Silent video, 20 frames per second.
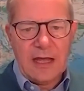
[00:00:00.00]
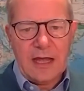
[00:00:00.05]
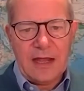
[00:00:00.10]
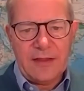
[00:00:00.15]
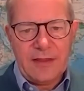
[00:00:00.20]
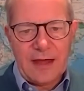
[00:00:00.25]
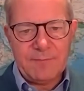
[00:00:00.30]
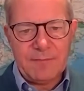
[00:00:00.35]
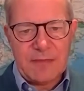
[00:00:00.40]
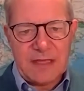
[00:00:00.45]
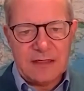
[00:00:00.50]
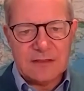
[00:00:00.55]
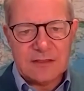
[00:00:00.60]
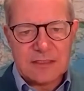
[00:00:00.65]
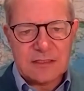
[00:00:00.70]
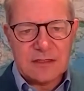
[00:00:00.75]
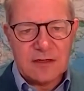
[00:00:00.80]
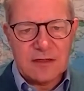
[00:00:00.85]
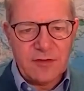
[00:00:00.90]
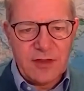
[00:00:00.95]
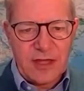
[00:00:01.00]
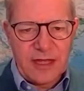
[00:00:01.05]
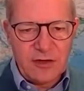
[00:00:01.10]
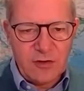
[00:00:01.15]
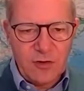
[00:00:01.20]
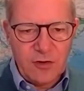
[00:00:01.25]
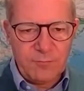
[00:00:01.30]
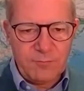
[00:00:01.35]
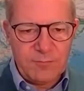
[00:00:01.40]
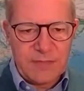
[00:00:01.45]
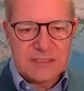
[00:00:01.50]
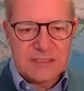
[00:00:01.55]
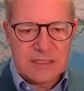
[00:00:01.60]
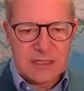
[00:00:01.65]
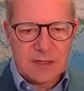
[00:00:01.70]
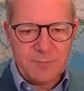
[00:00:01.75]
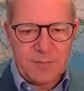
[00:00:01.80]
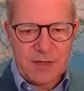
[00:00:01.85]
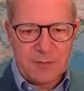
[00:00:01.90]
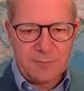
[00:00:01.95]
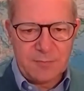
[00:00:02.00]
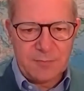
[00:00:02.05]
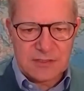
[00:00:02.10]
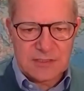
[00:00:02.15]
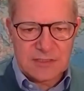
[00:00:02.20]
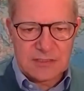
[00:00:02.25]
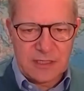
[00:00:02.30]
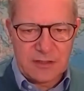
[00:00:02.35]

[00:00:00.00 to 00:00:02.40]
And that means they're not meeting a purpose.